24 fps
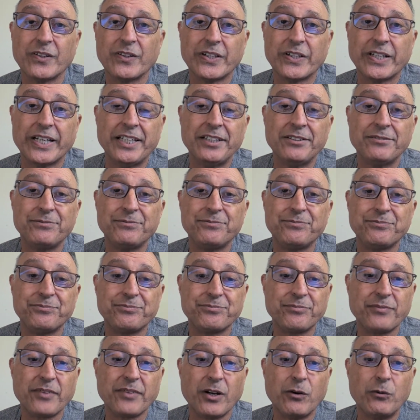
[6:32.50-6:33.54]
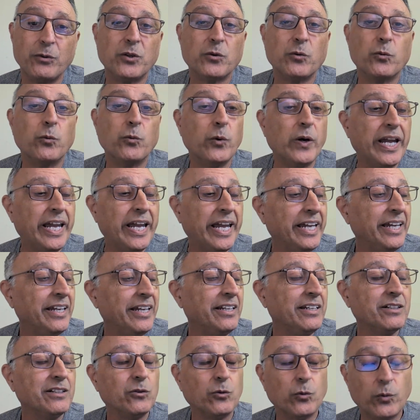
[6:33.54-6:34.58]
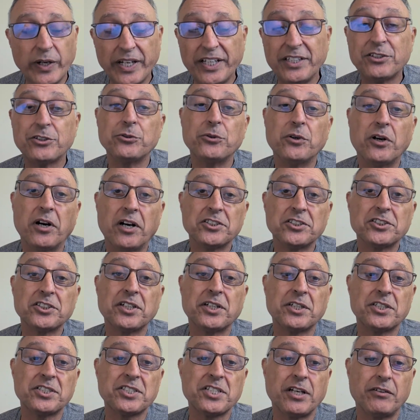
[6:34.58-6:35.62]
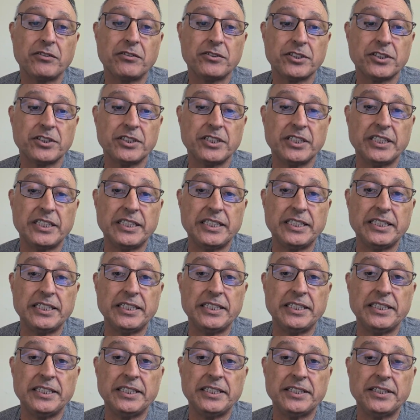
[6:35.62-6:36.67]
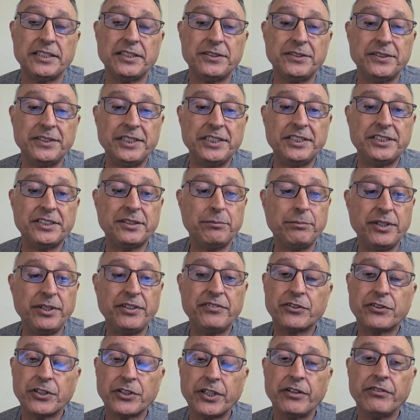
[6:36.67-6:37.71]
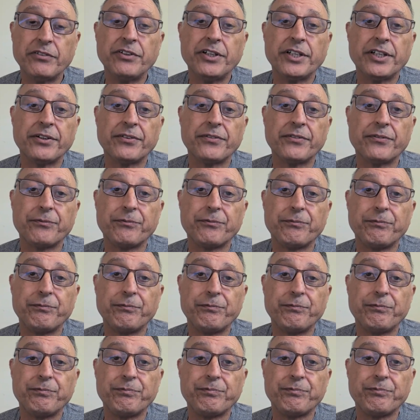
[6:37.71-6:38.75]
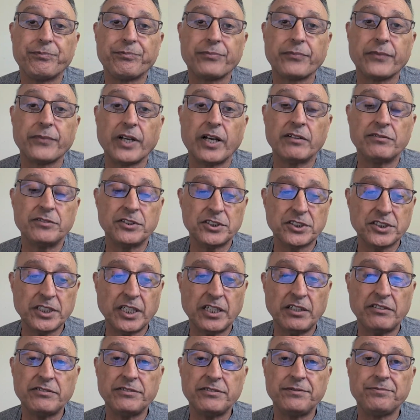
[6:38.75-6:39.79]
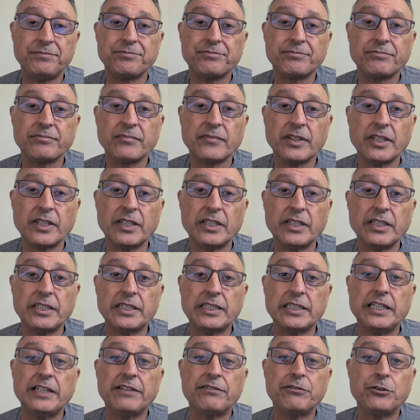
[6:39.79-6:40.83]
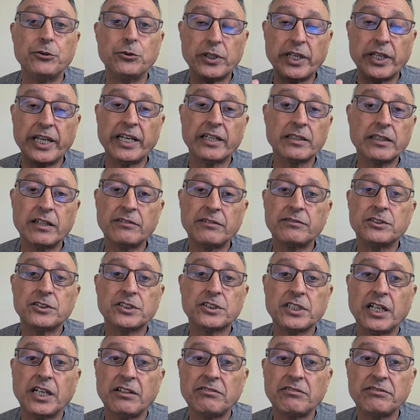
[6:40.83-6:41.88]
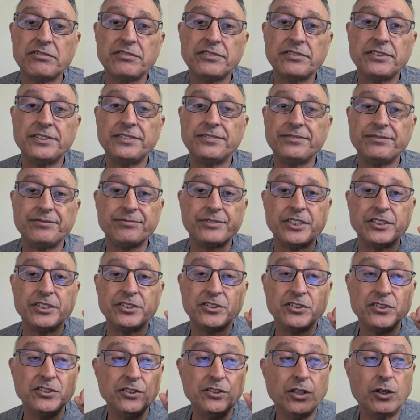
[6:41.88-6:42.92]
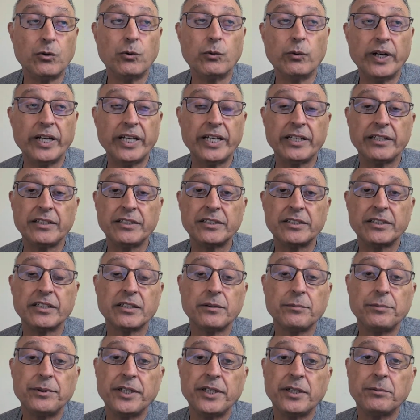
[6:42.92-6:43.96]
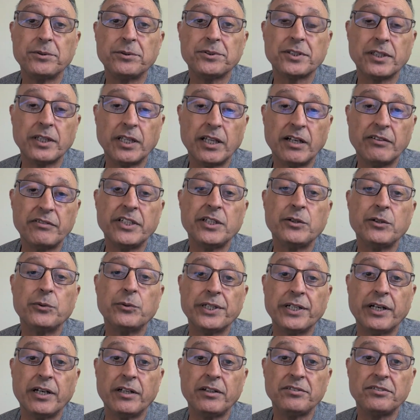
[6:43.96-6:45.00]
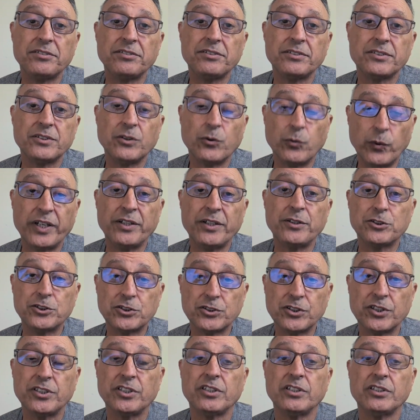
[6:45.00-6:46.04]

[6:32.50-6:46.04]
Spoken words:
Okay. We're way, way too harsh on ourselves. You need to be forgiving of yourself. If you can't love yourself, there's no way you're going to be able to love anyone else the way you should.